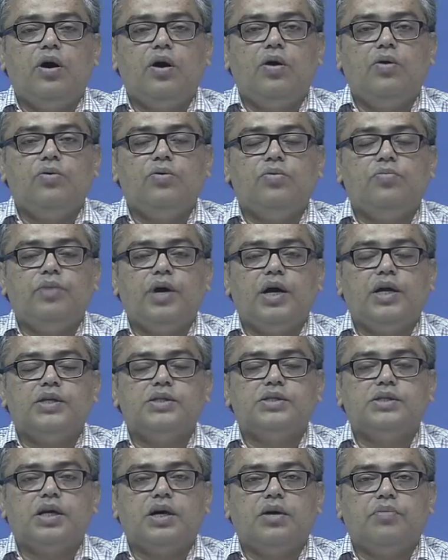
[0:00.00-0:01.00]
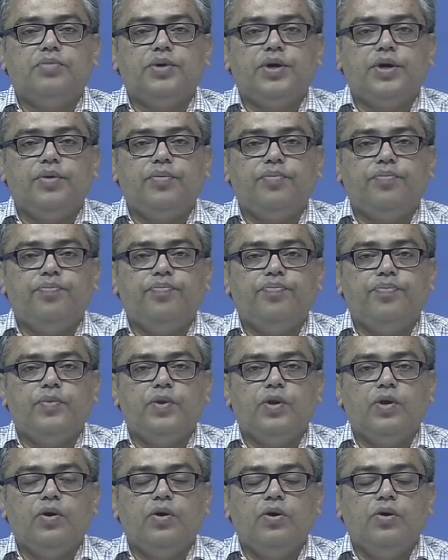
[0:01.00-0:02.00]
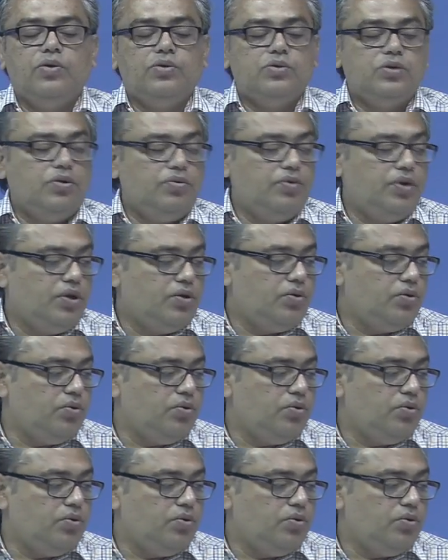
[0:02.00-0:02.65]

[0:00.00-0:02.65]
how to manage the company. So, you need